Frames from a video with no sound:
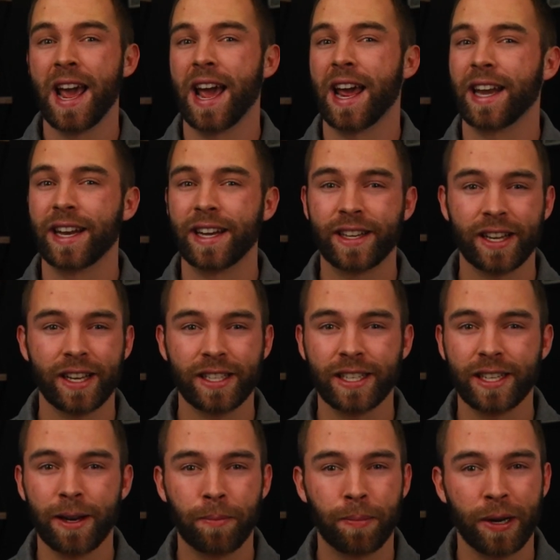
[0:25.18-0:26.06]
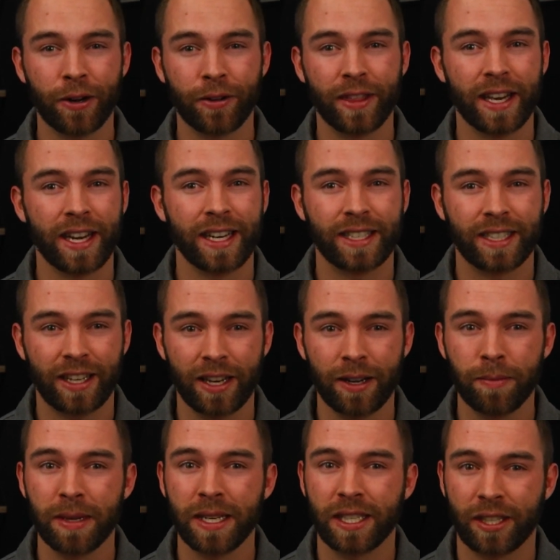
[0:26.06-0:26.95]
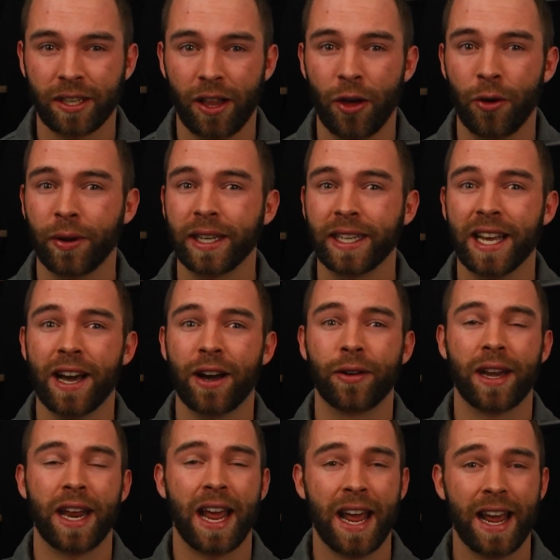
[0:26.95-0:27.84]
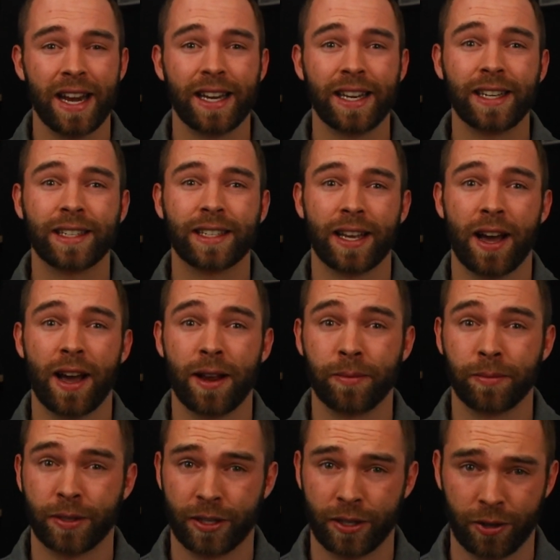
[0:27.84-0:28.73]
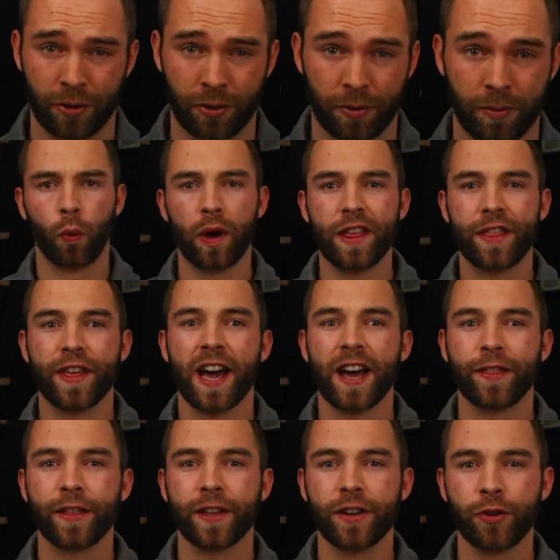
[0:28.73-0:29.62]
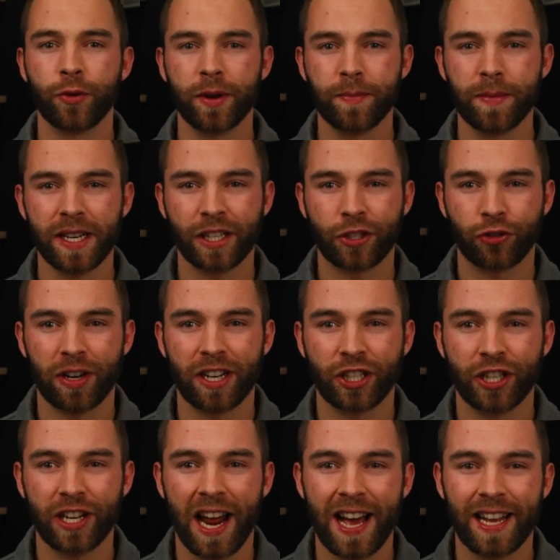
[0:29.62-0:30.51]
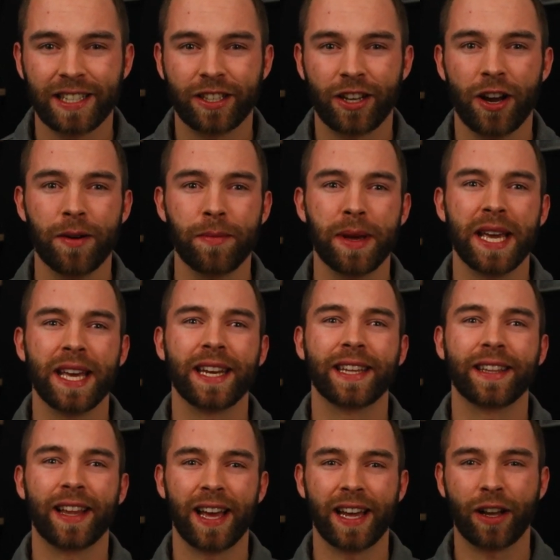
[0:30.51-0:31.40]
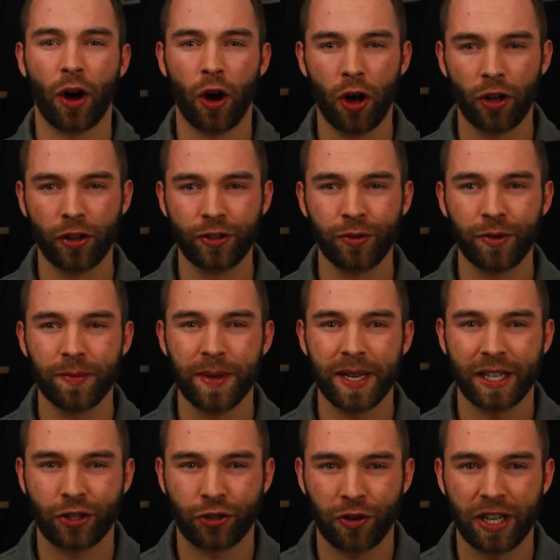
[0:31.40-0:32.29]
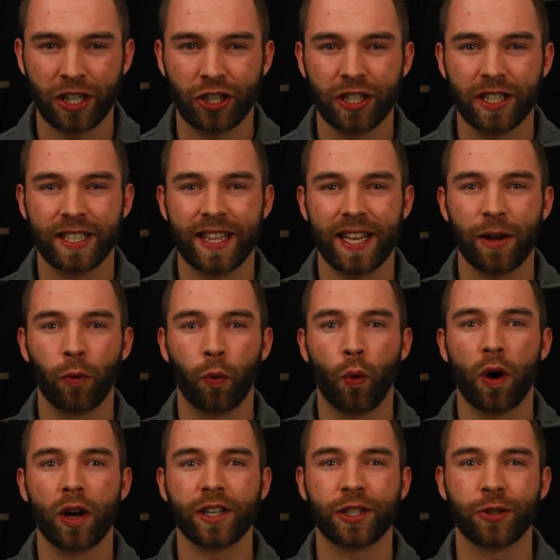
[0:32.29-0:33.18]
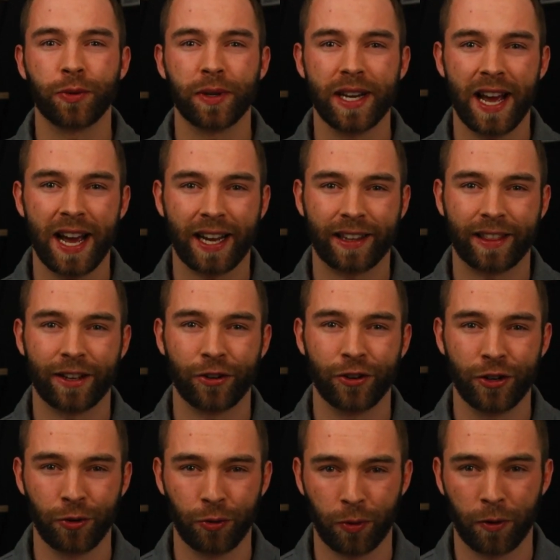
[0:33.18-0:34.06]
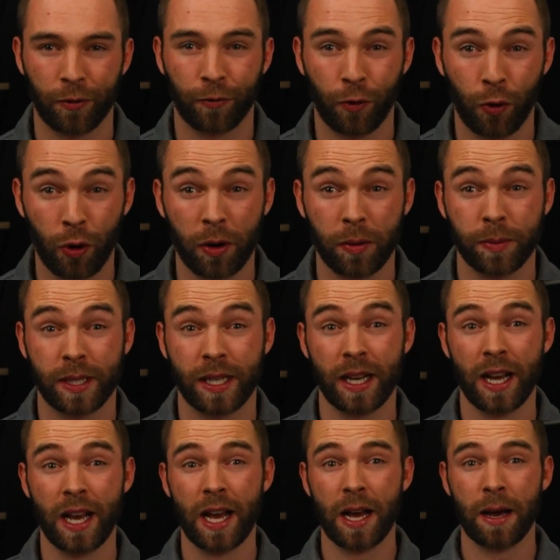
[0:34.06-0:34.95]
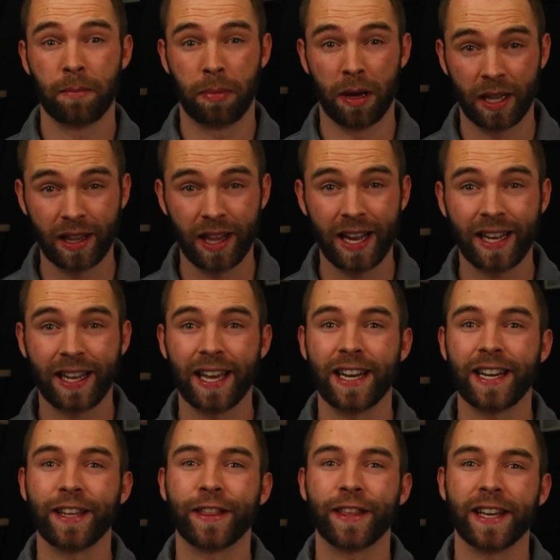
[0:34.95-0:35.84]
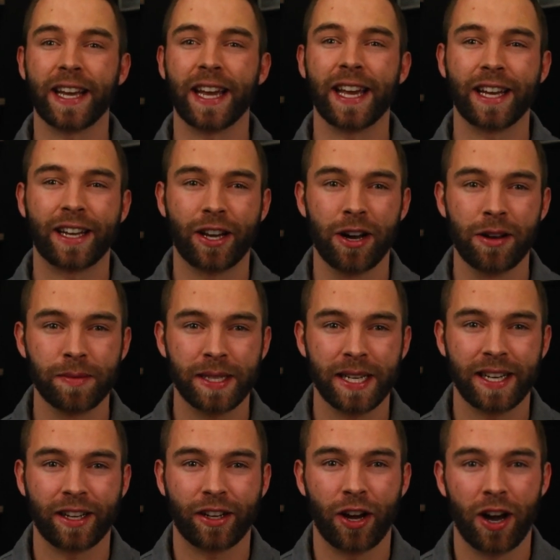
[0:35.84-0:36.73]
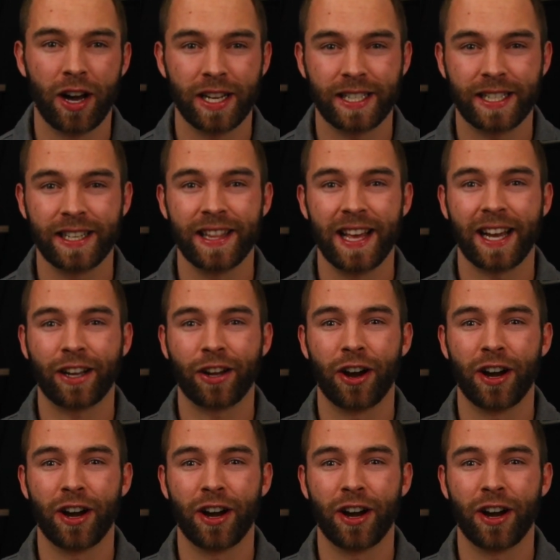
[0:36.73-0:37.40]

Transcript: and it doesn't appear that it's going to be slowing down anytime soon. With that, the new administration administration has come in, and like all new administrations, they want to enact their new reforms. But like anything, it comes at a cost, and that